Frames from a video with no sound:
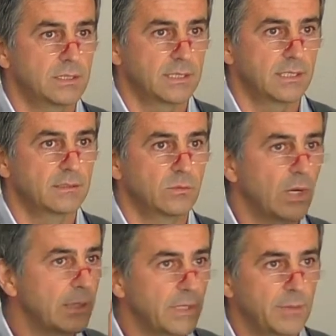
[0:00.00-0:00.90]
sight.
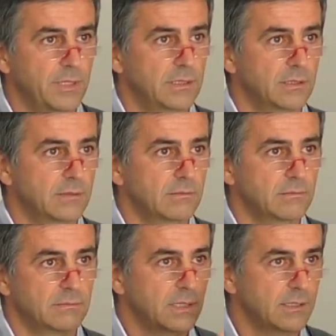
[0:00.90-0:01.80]
1 millimeter,
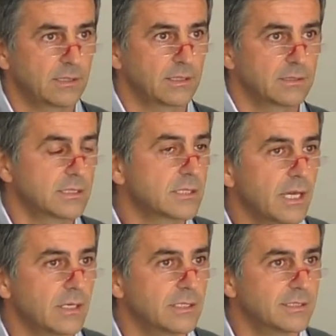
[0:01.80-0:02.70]
nothing else. It's
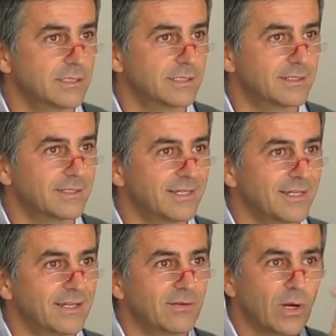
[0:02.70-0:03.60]
scary, isn't it?
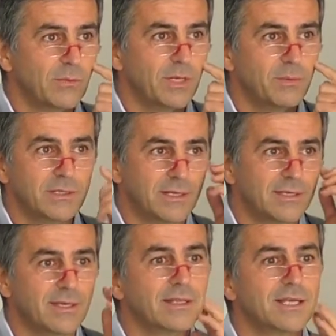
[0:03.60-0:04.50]
1 millimeter
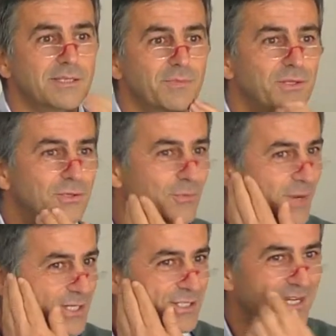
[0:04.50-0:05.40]
here doesn't mean too
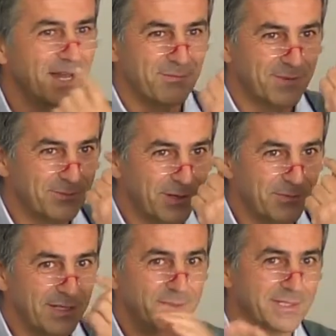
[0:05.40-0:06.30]
much, but 1
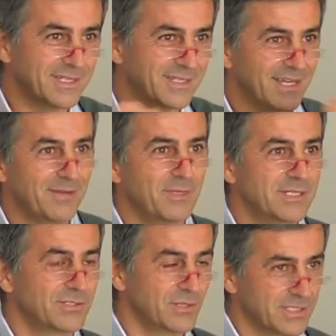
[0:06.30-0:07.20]
millimeter there
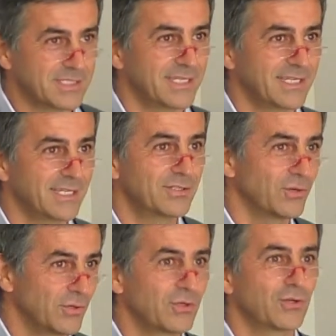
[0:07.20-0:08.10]
means you're seeing it
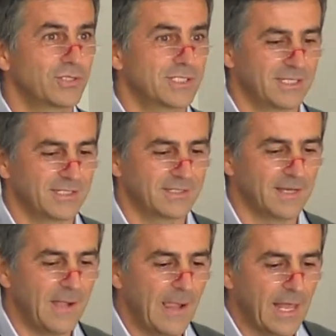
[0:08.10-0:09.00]
or you're not seeing it.
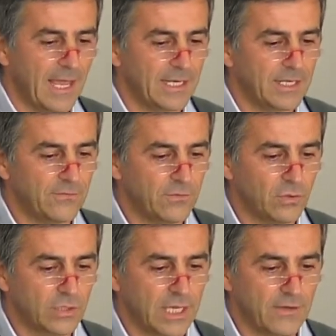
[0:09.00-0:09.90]
And if you
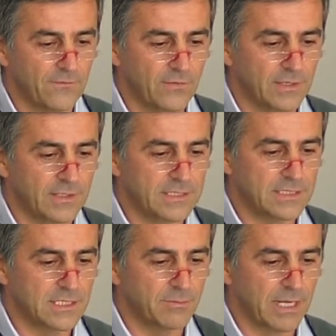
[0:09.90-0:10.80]
look carefully, this
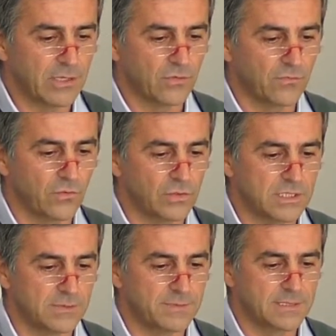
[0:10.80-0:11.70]
is a
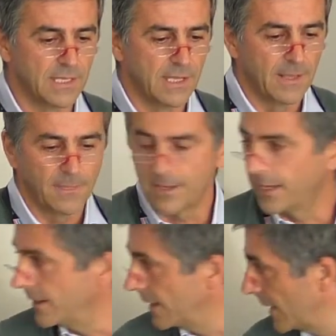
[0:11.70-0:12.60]
microforceps,
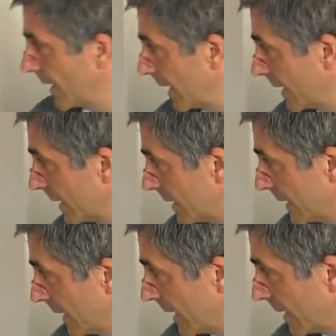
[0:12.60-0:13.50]
and
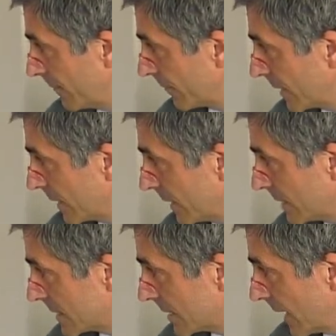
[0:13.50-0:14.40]
here,
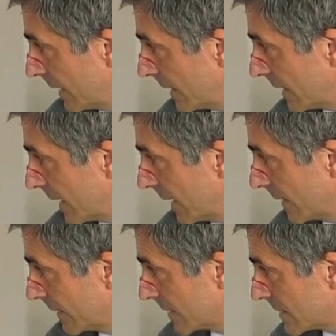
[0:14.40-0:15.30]
there's a tiny line,
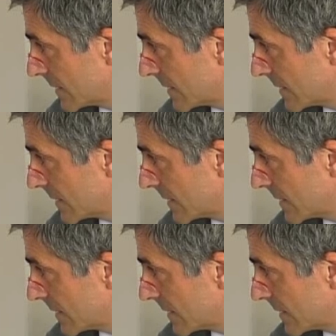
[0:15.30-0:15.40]
there's a